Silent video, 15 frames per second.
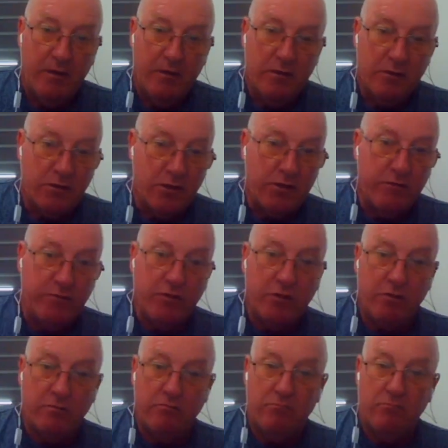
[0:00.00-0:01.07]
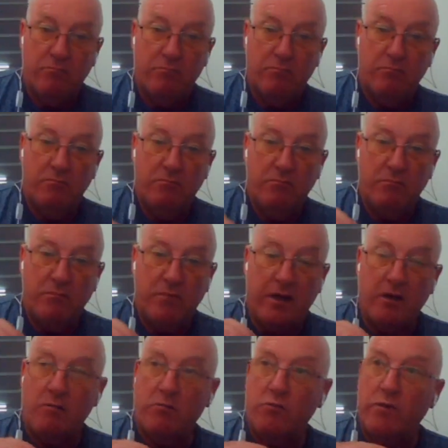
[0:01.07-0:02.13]
So you've got
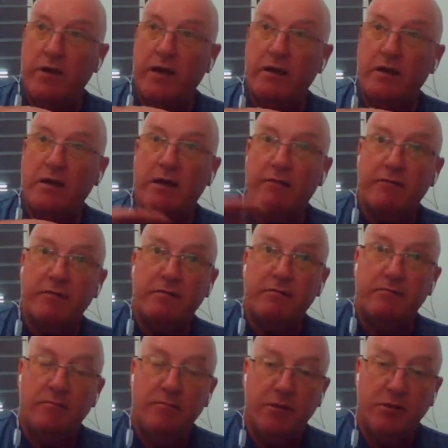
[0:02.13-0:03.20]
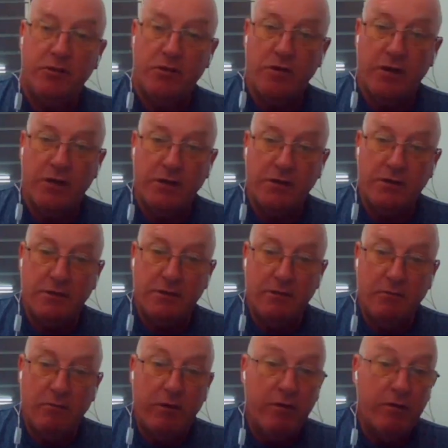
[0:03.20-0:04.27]
arable land covered in trees.
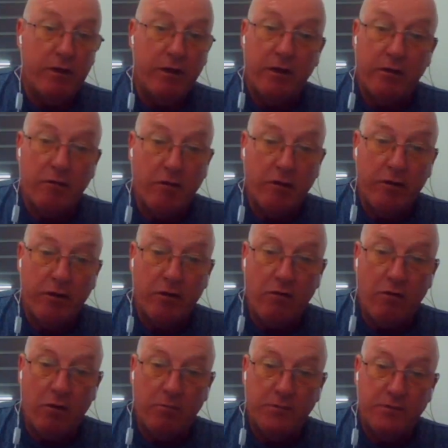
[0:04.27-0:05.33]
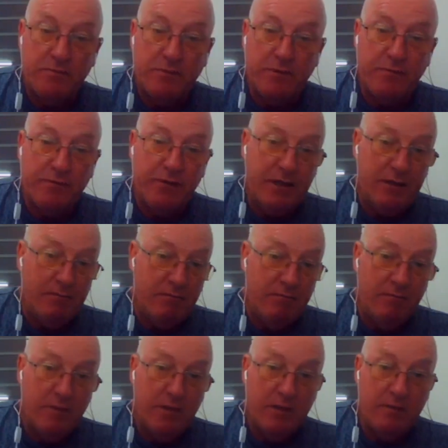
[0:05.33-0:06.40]
Where are you going to grow your crops to feed
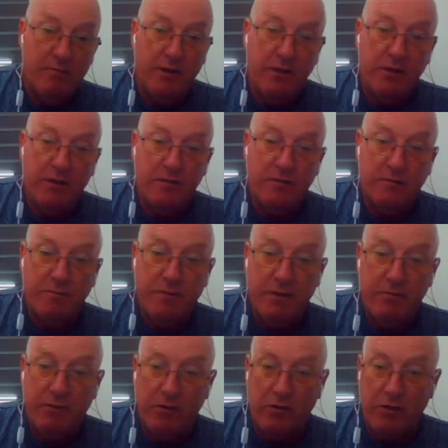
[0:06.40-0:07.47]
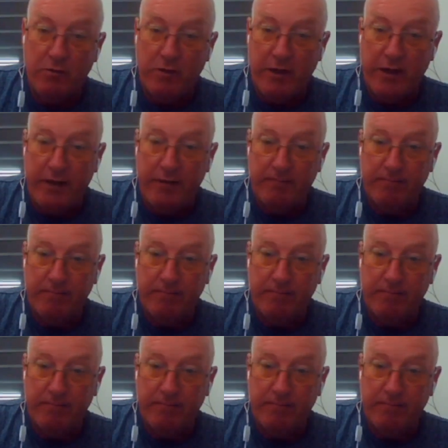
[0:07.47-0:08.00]
the billions of people on the planet?